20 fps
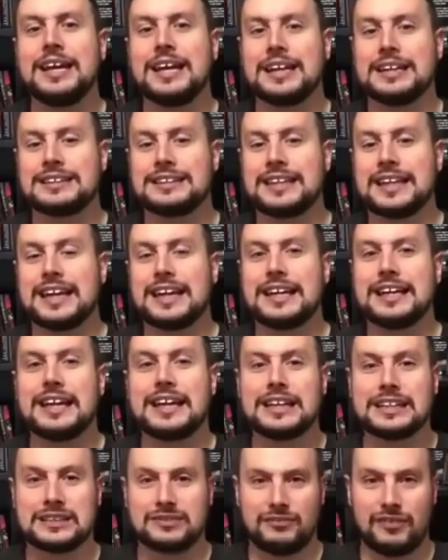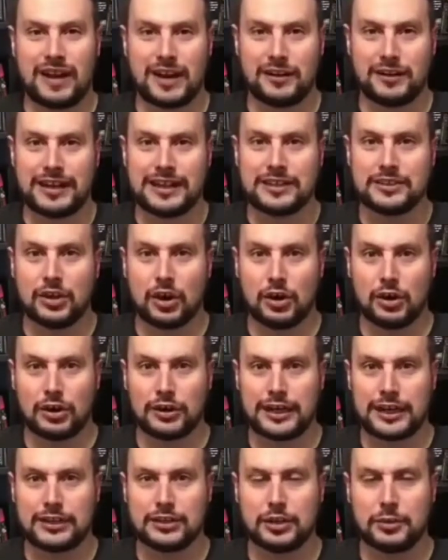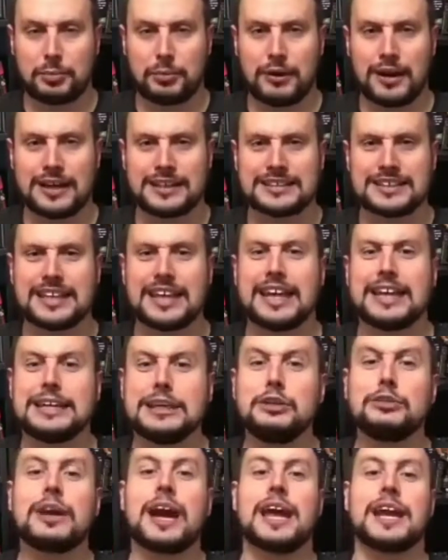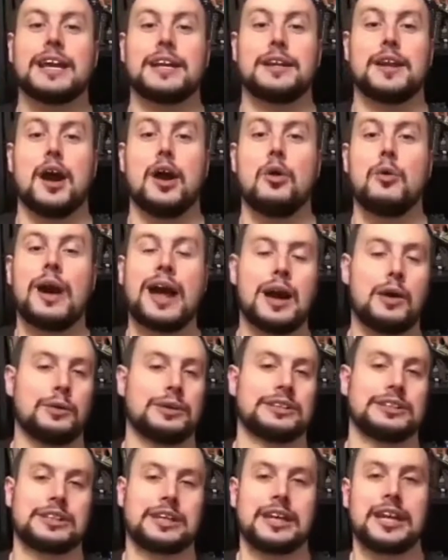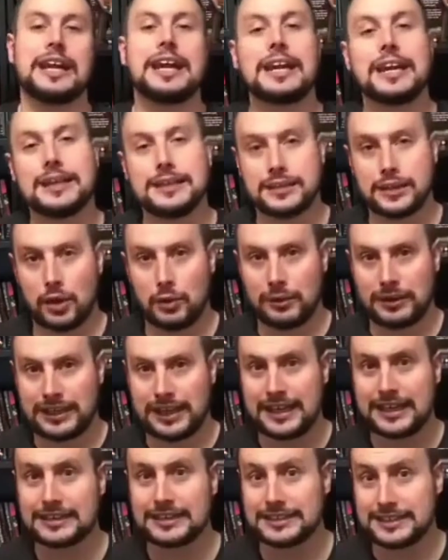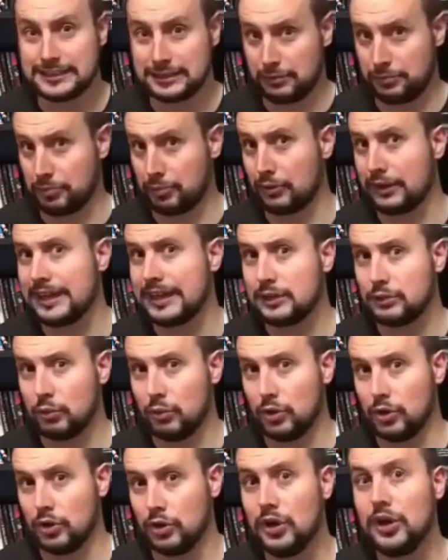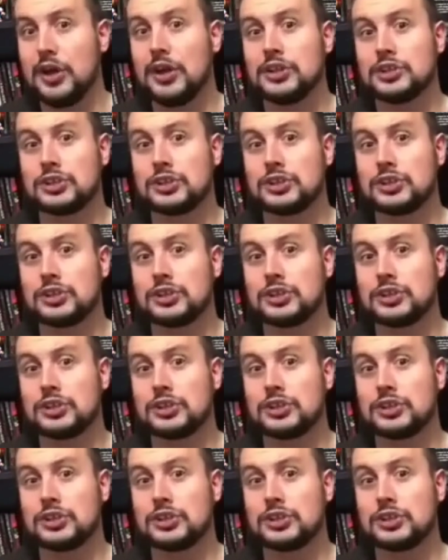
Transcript: is the ending's very dark and depressing, and you kind of know how it's going to end going in because it's a prequel,